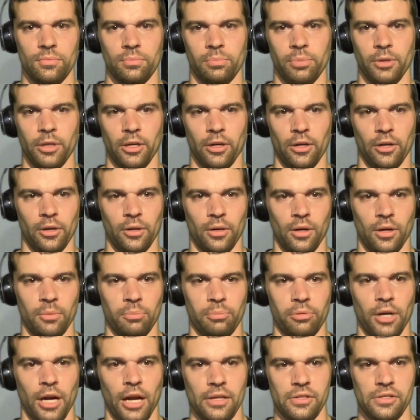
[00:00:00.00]
but our, our
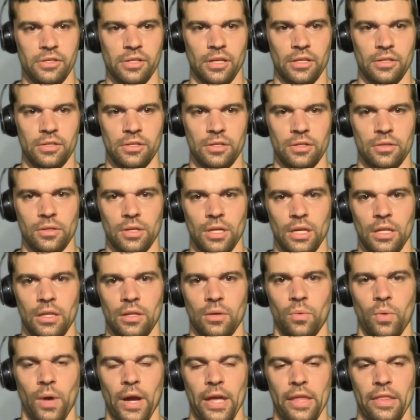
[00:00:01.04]
process and, and the
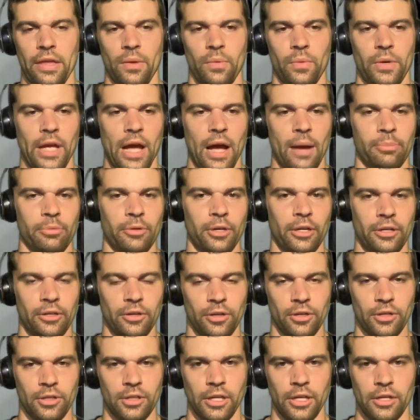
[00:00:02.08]
way that we operated
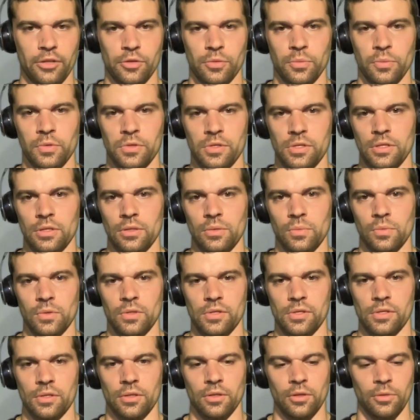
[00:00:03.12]
our classroom was a, was
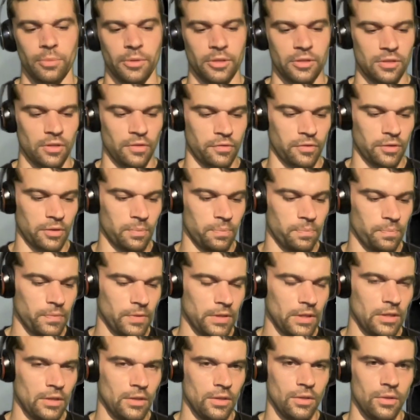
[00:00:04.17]
a little bit different.
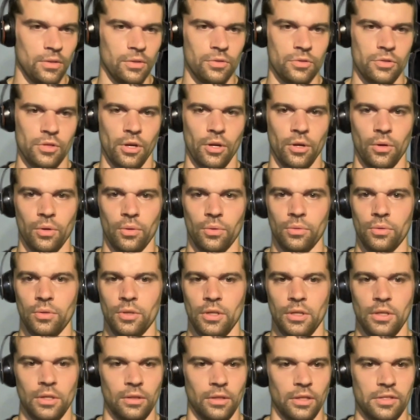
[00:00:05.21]
So
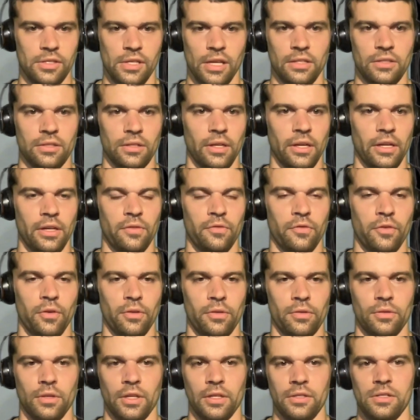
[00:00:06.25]
let's not delay any
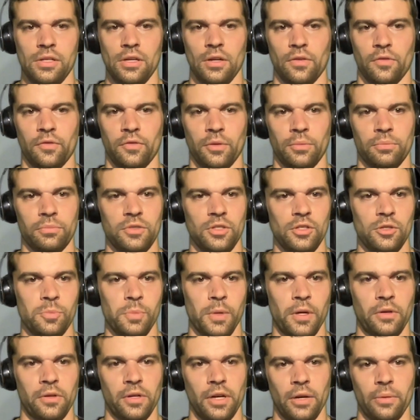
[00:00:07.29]
further. Let's hear from Teach
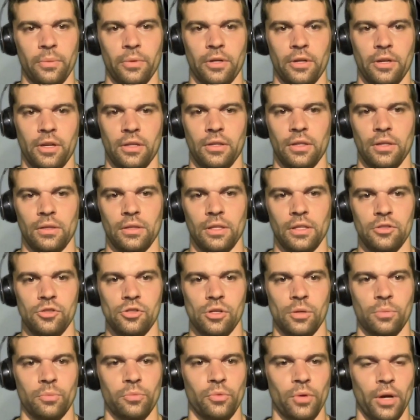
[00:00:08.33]
Better Network, and then let's
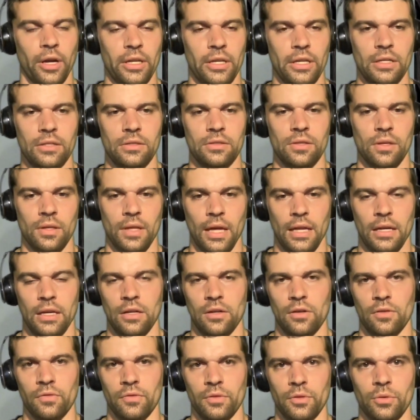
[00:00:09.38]
jump right into that
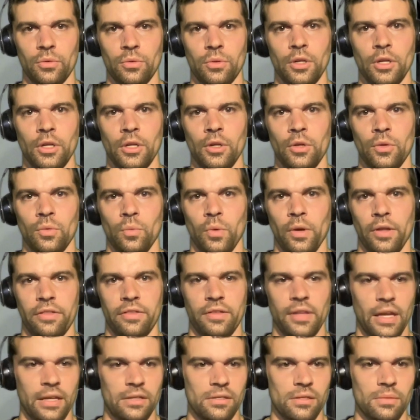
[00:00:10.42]
interview with
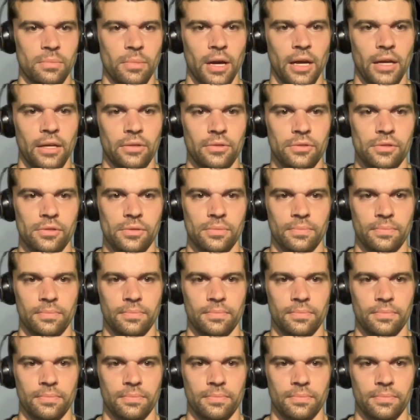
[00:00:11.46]
Nancy Miles.